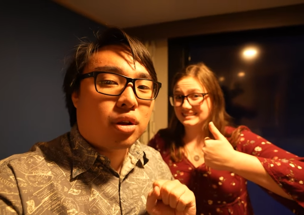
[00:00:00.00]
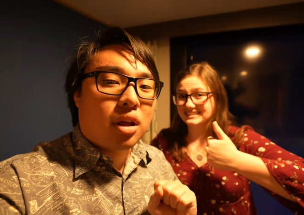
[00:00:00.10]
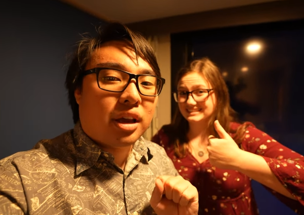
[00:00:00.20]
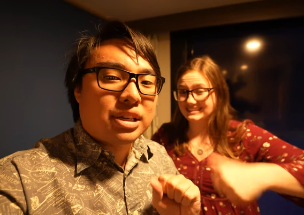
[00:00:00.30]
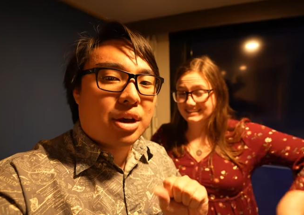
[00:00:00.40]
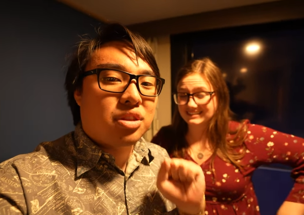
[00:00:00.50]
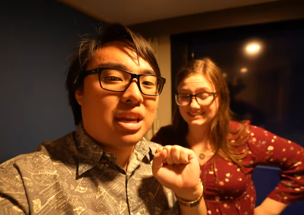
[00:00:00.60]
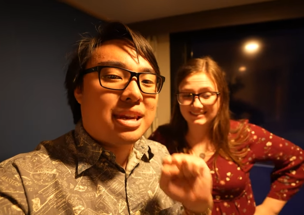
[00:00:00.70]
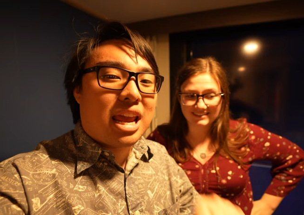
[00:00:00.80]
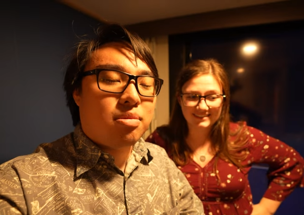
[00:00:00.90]
Speaker 1: your luggage out the
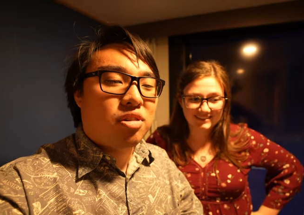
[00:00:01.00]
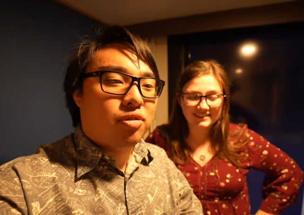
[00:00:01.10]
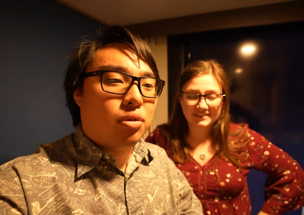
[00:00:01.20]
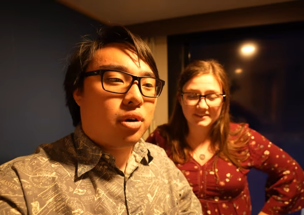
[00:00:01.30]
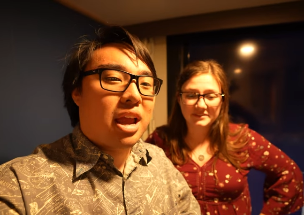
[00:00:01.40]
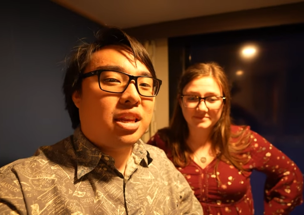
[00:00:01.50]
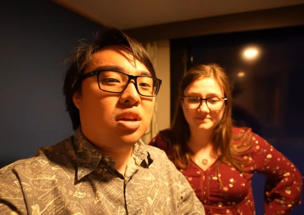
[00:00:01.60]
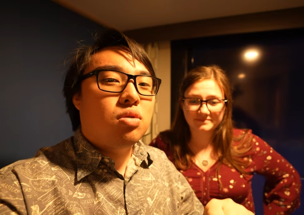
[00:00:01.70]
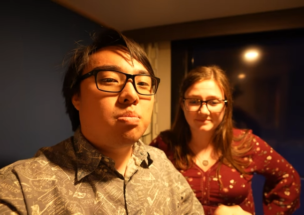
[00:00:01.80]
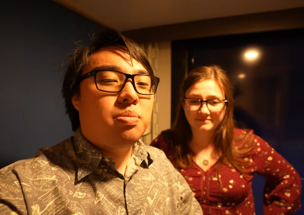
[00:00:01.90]
night before and
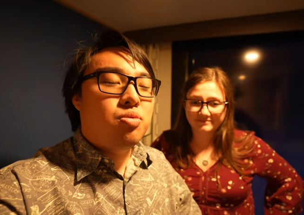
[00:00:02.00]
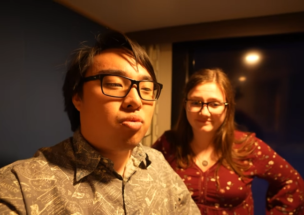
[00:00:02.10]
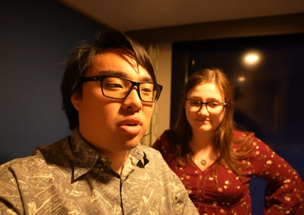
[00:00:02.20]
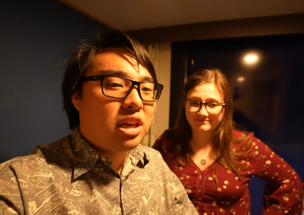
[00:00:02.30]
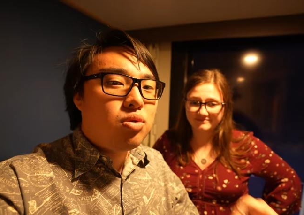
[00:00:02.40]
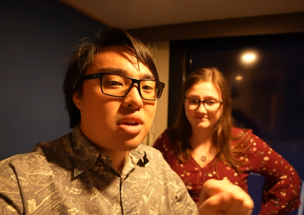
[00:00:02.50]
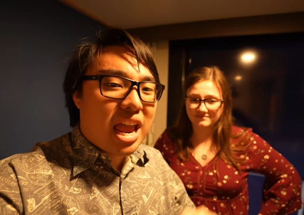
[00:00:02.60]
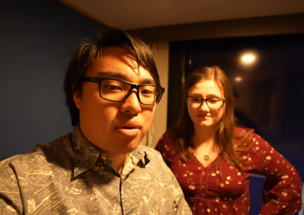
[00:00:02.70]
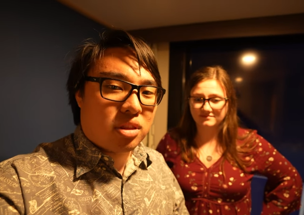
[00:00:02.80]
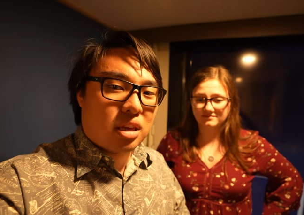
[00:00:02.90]
you will
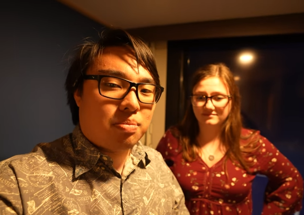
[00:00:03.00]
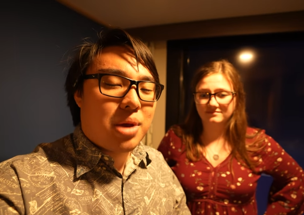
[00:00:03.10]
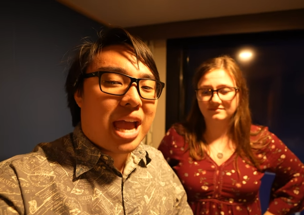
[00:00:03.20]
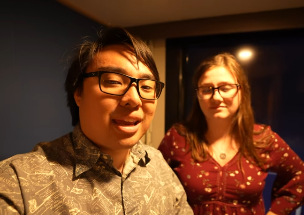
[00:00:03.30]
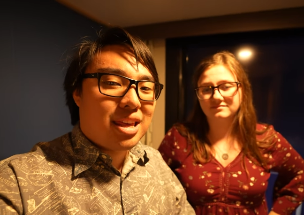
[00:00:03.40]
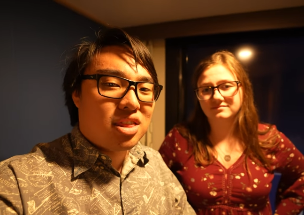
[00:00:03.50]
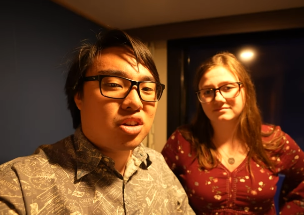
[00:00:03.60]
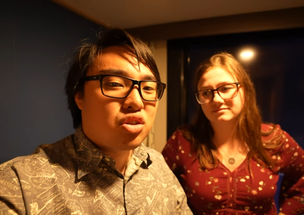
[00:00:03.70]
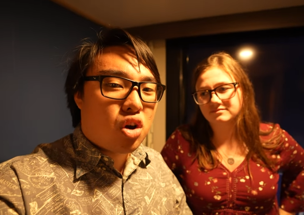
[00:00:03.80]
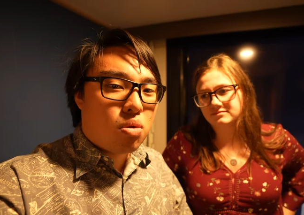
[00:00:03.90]
reunite with it back in the
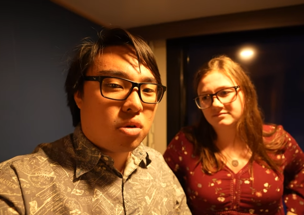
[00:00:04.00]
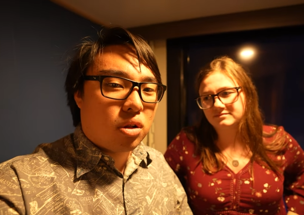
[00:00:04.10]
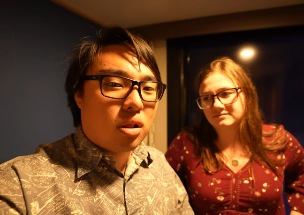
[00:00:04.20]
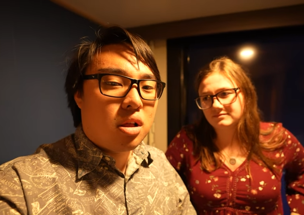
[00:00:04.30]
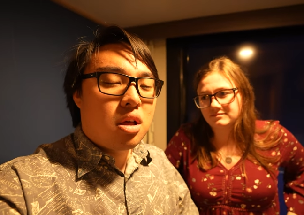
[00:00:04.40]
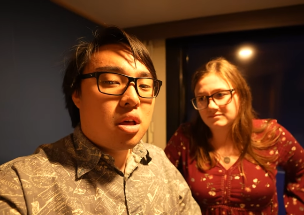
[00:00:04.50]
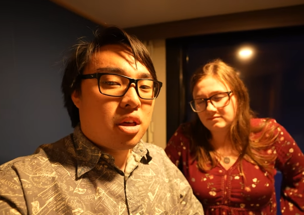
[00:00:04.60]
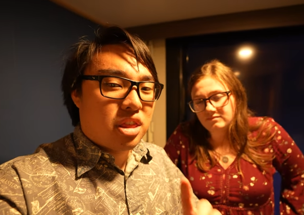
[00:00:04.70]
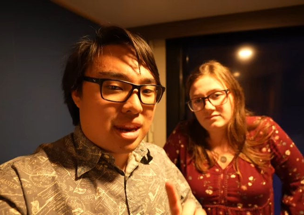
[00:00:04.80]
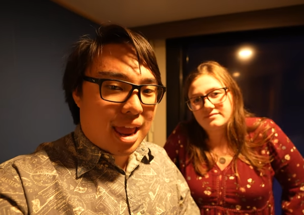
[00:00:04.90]
terminal
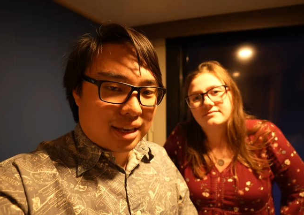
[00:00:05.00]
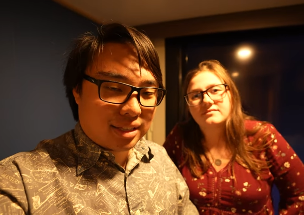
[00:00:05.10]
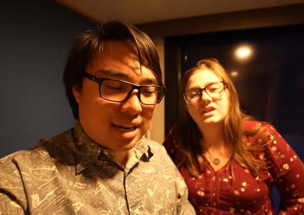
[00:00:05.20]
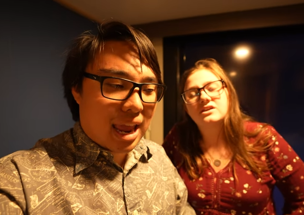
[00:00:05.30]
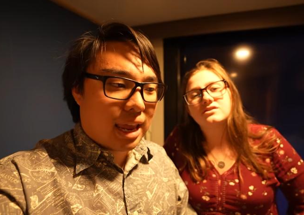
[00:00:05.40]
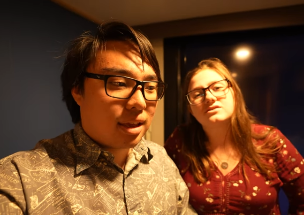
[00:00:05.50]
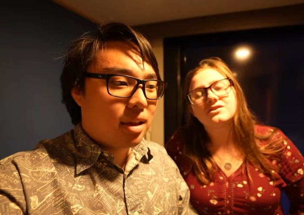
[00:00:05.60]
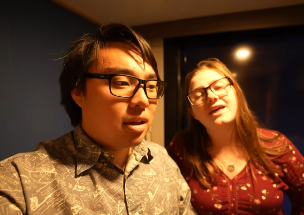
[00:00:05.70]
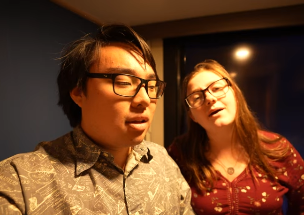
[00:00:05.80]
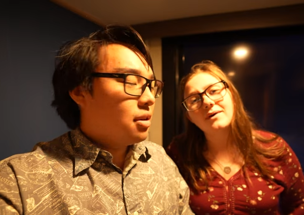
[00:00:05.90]
the next day.
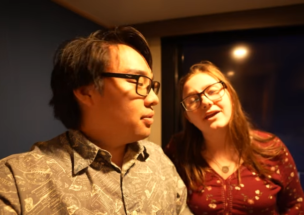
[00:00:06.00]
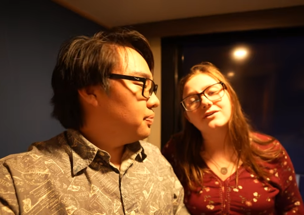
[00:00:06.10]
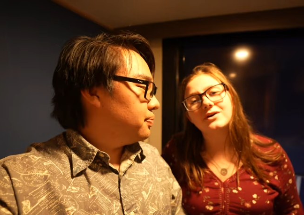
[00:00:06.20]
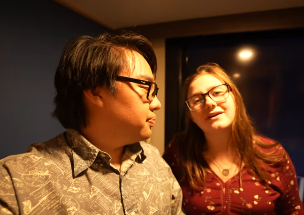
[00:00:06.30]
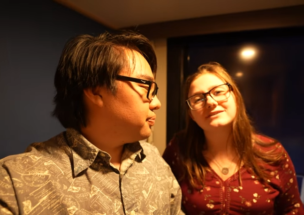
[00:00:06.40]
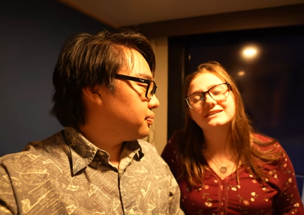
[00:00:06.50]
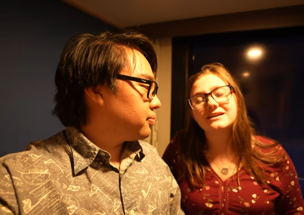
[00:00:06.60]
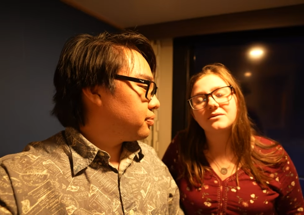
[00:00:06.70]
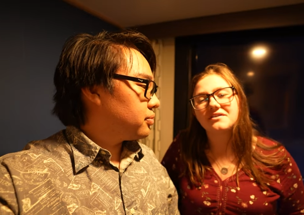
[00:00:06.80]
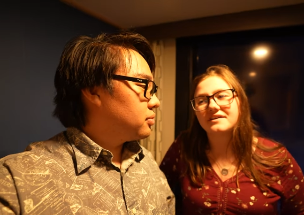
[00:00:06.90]
So
Speaker 2: that way you don't have to
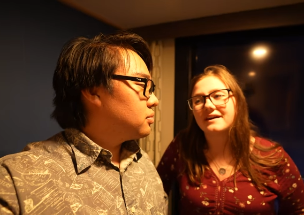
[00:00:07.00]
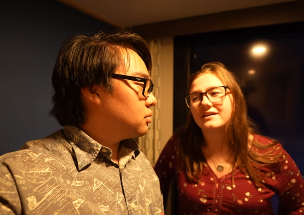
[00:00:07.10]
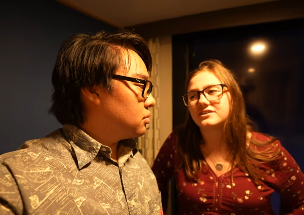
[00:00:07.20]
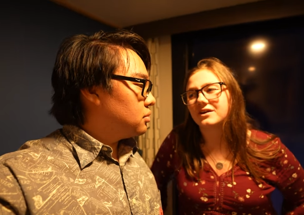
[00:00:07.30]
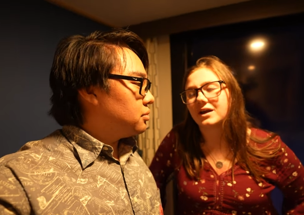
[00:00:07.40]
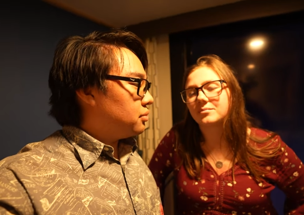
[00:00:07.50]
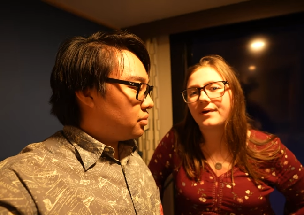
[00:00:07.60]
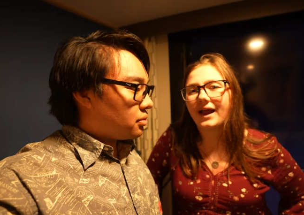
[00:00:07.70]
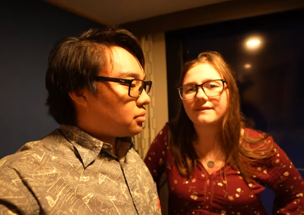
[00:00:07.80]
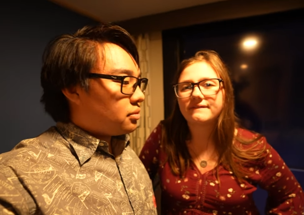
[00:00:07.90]
deal with it during
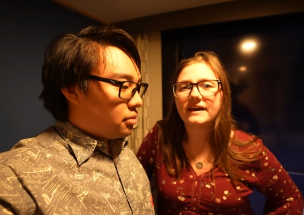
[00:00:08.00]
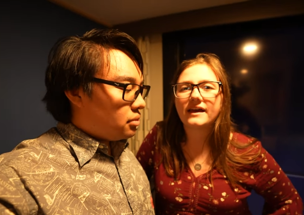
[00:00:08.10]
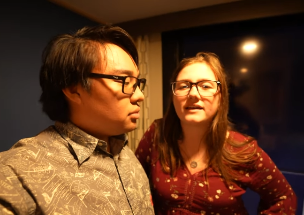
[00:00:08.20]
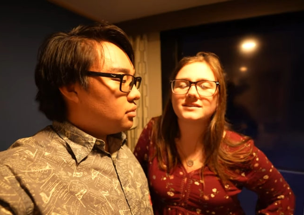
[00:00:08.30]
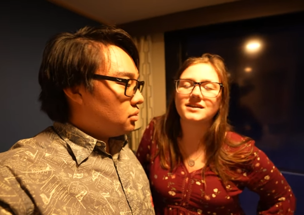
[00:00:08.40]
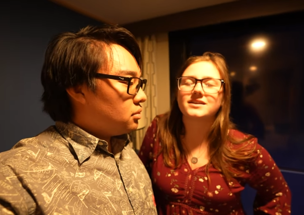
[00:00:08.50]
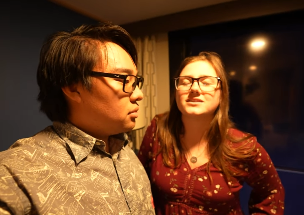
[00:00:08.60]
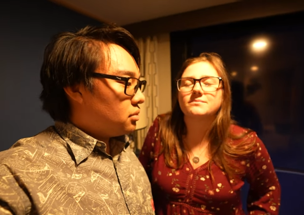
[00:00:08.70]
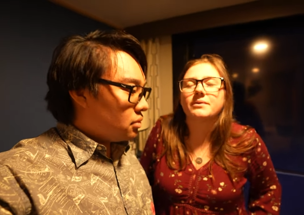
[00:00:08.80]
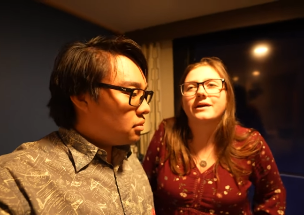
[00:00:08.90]
breakfast and
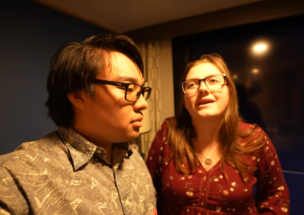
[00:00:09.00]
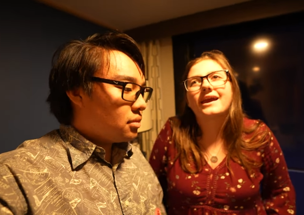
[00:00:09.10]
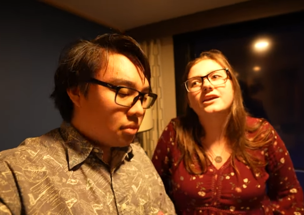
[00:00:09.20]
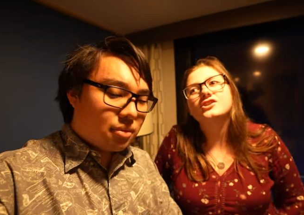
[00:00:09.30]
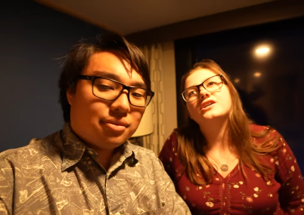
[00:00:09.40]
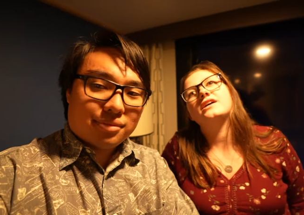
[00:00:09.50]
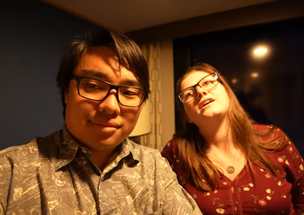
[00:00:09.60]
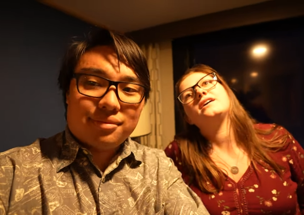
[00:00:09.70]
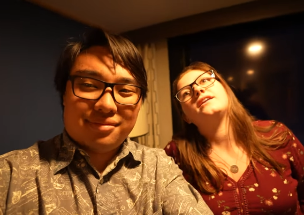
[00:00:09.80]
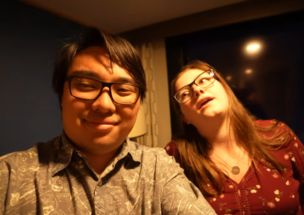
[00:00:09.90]
disembarkation
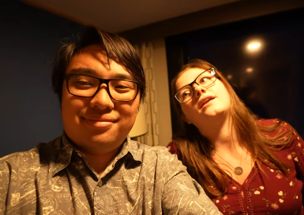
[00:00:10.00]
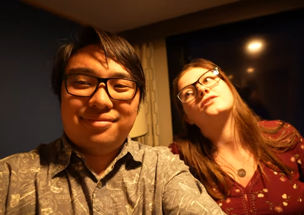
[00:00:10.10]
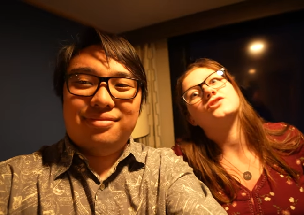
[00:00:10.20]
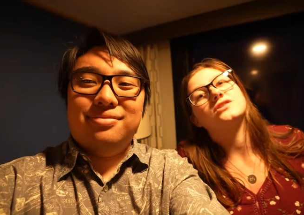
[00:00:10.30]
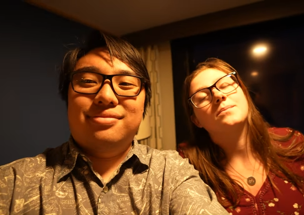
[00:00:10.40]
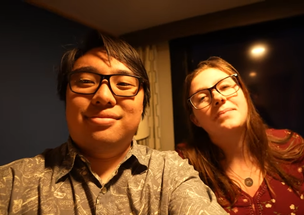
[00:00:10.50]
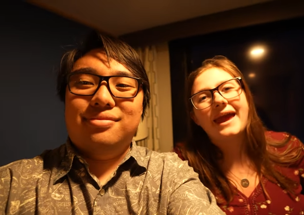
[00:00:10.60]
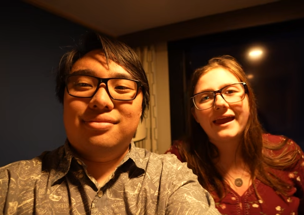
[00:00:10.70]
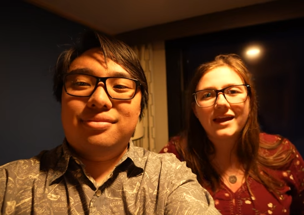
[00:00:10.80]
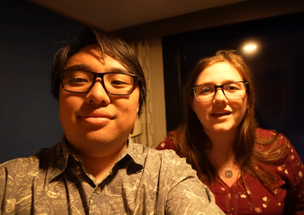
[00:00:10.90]
and it's just a
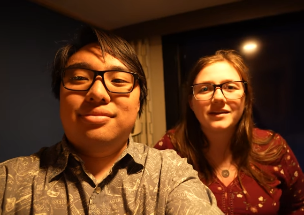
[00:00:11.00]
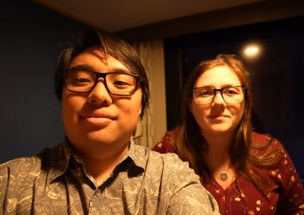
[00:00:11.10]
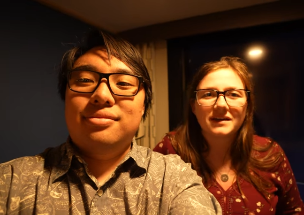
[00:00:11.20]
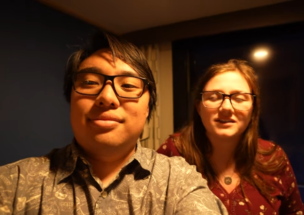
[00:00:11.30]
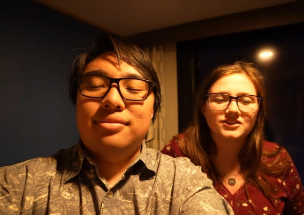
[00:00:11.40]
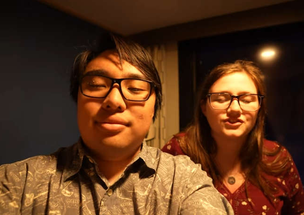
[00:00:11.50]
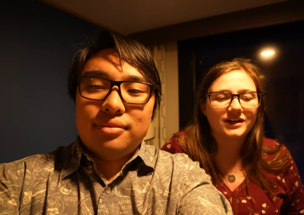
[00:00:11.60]
pain because you're